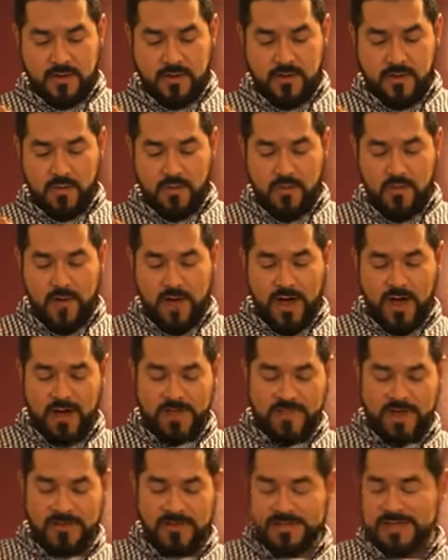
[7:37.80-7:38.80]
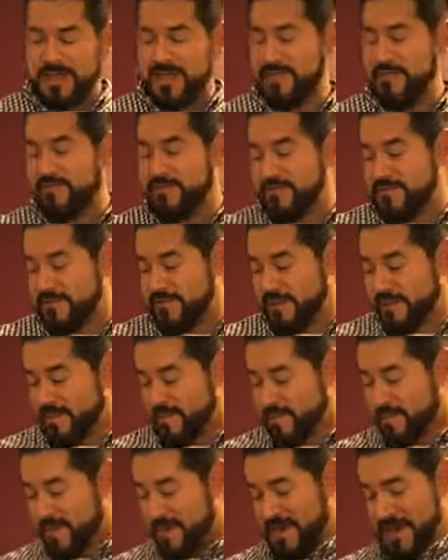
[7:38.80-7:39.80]
Wow, that was a lot of fruit. I
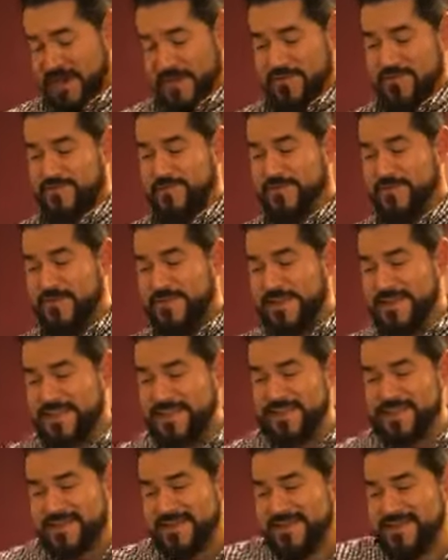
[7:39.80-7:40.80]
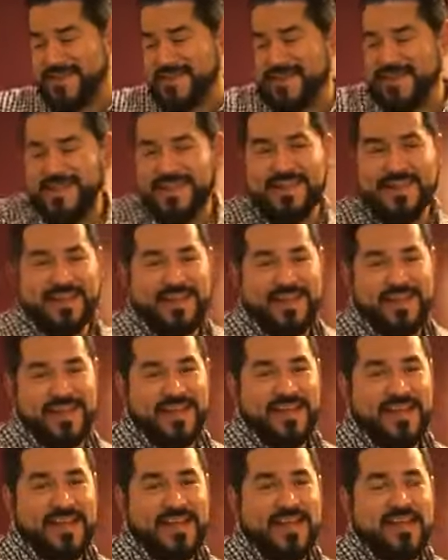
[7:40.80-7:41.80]
put a lot of fruit in there.
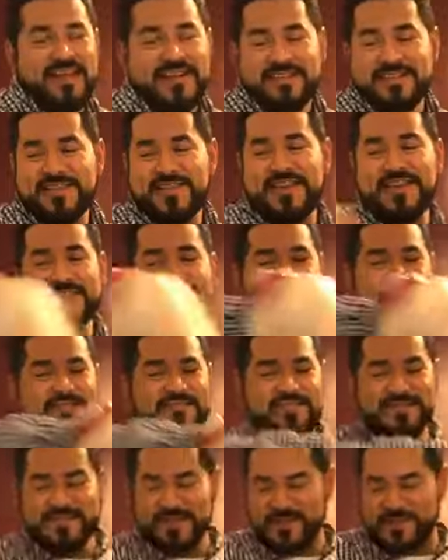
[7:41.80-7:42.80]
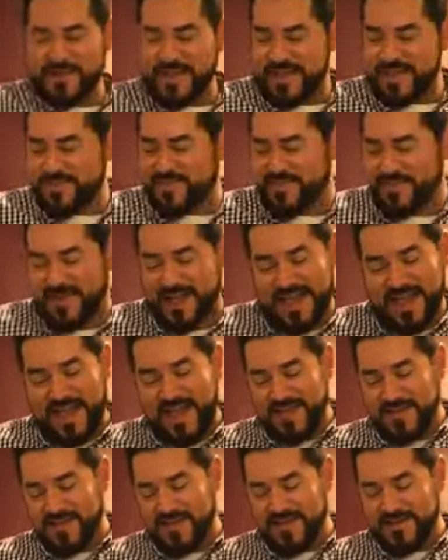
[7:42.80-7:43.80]
So let's see if this will transfer.
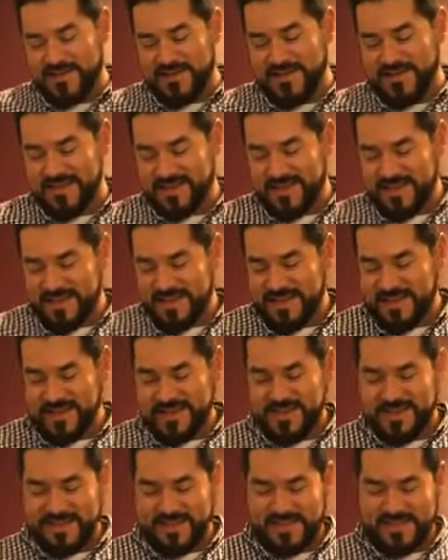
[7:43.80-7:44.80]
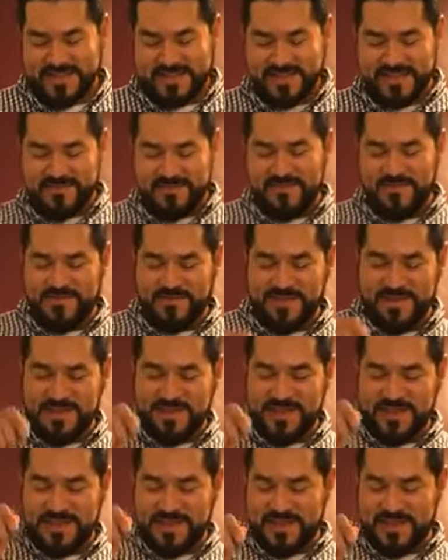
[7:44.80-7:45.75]
I don't know. This is gonna be fun.